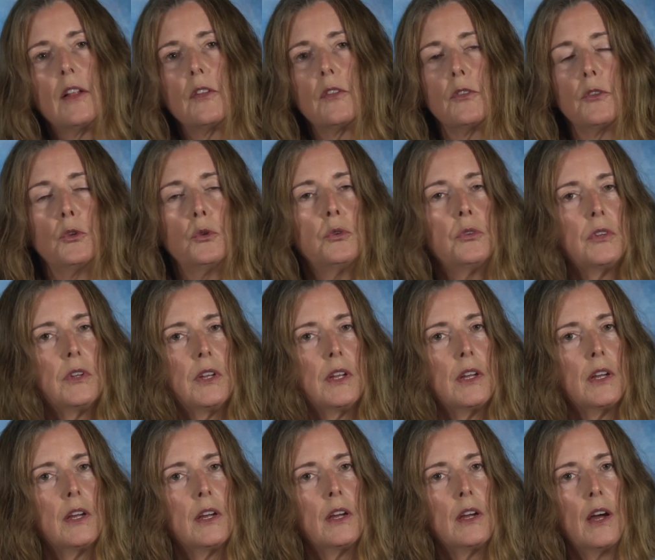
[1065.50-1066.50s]

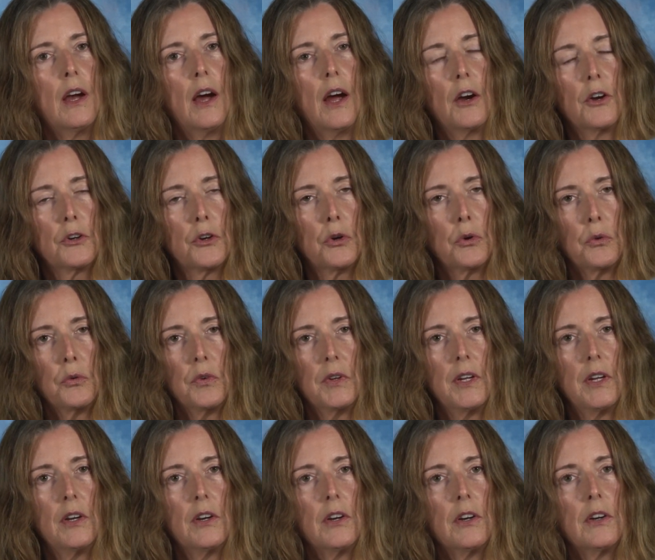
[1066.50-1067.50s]
losing our
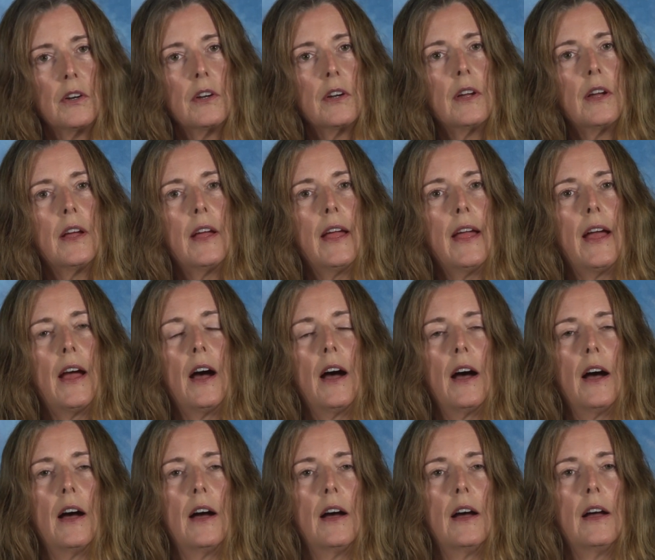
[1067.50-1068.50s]
career,
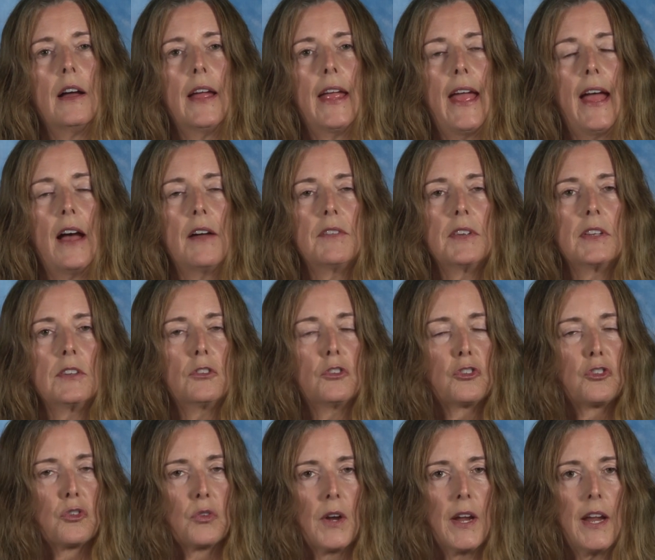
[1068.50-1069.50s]
having
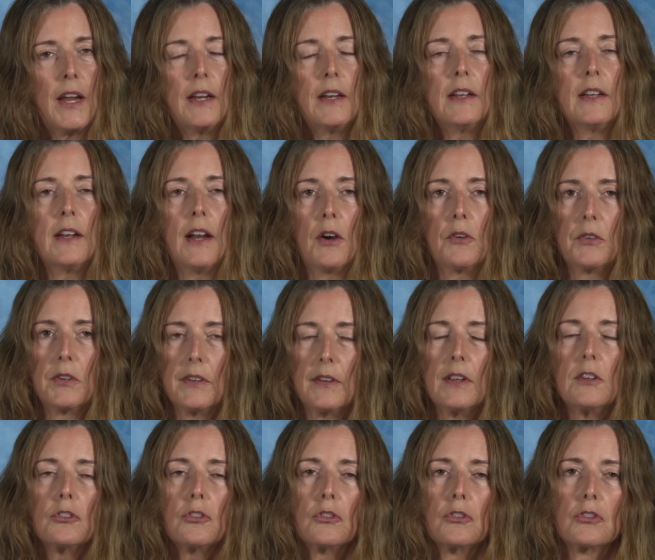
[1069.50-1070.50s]
strain in our
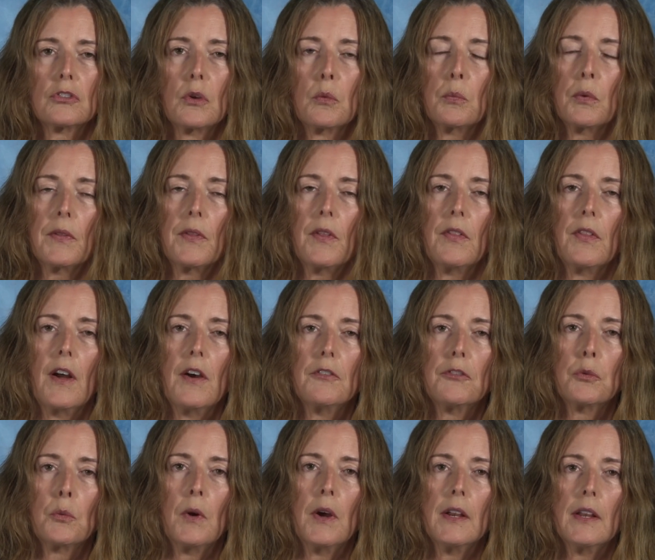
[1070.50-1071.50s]
relationship with a
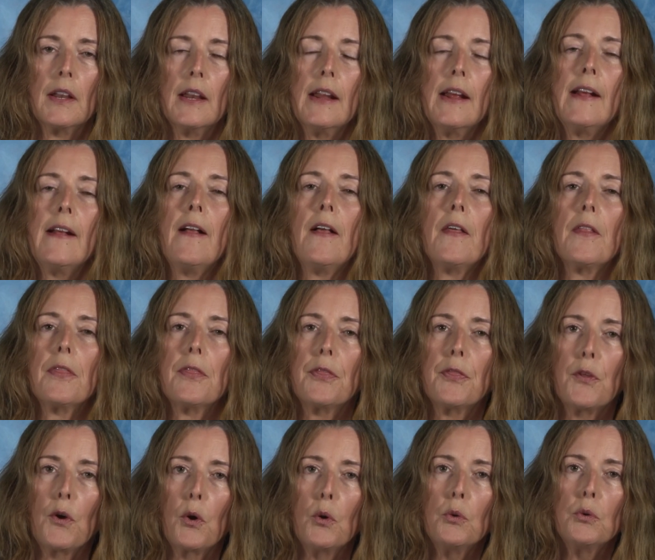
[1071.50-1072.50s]
loved one,
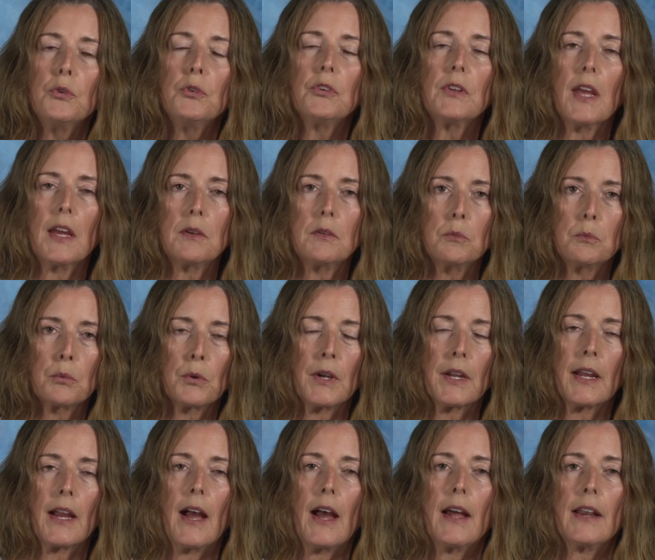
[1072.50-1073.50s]
those can
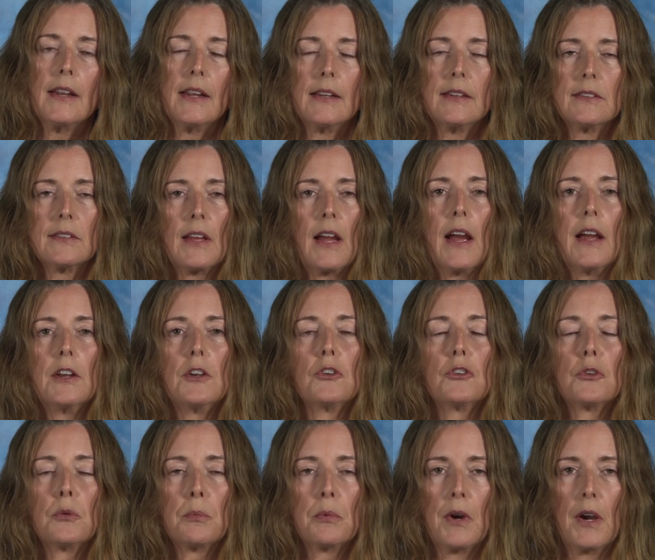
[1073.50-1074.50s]
bring on anxiety or
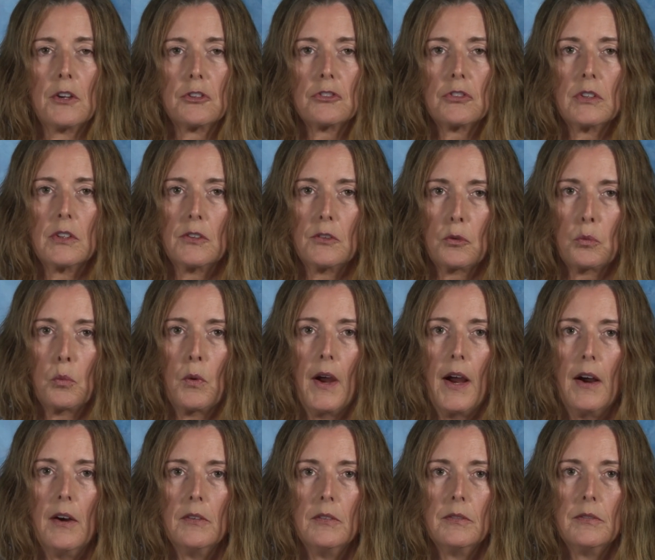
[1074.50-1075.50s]
depression as
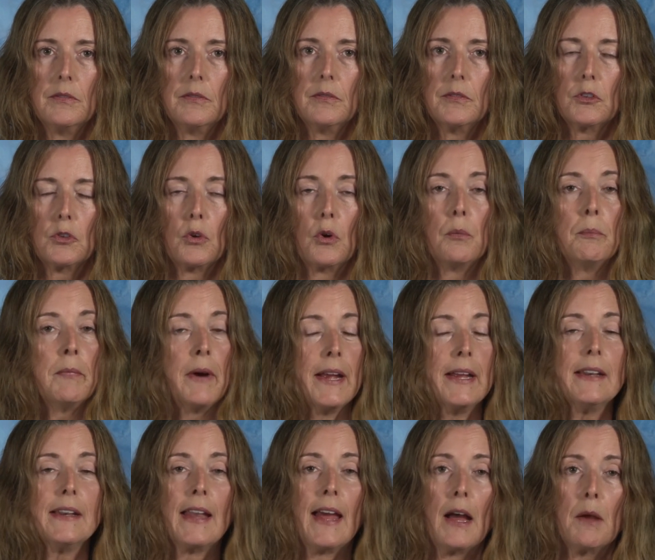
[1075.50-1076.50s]
well. So it
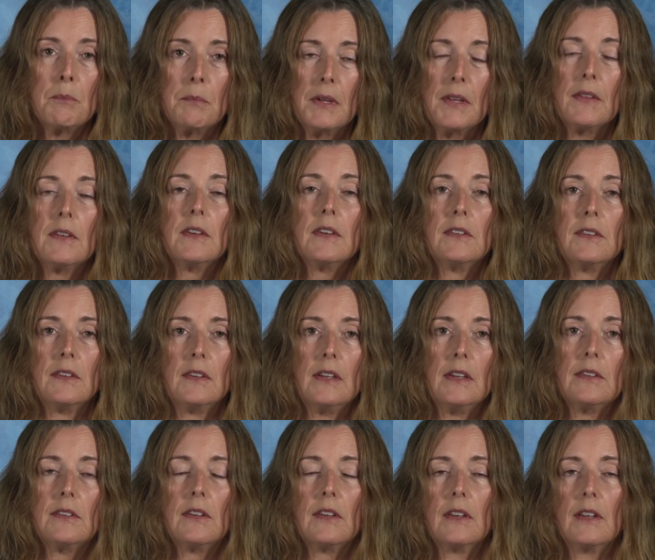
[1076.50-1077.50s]
might not be the
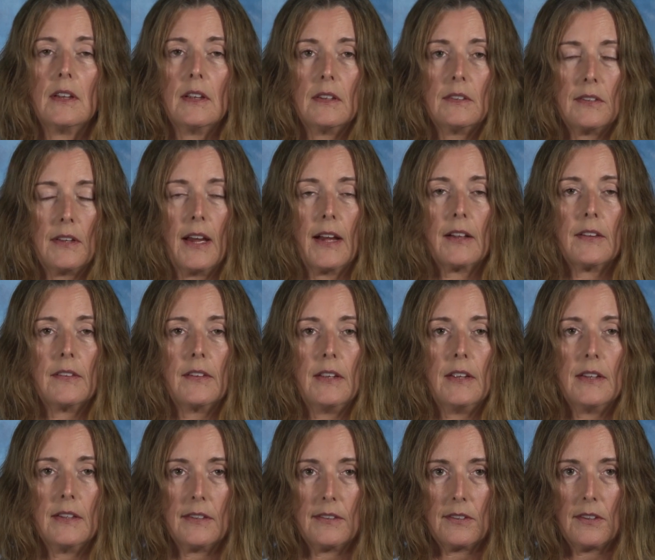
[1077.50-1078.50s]
disease
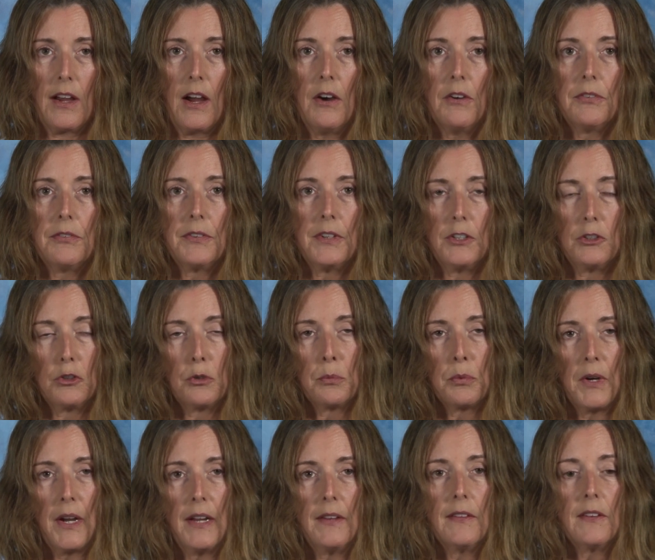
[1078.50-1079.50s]
exactly itself in your
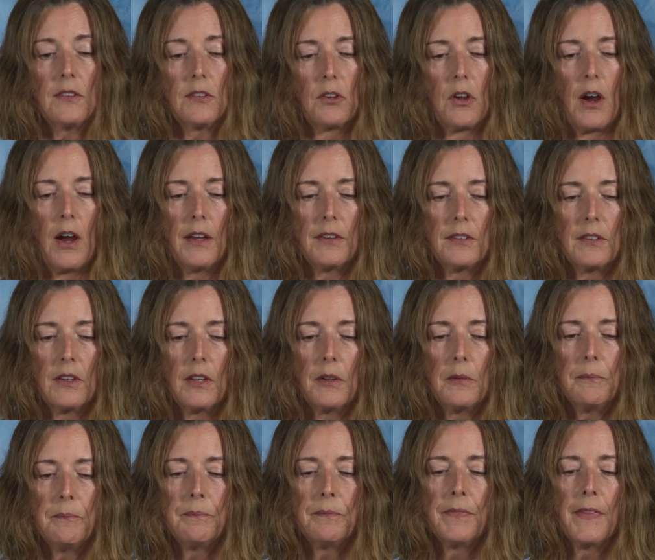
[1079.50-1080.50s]
brain that's causing it.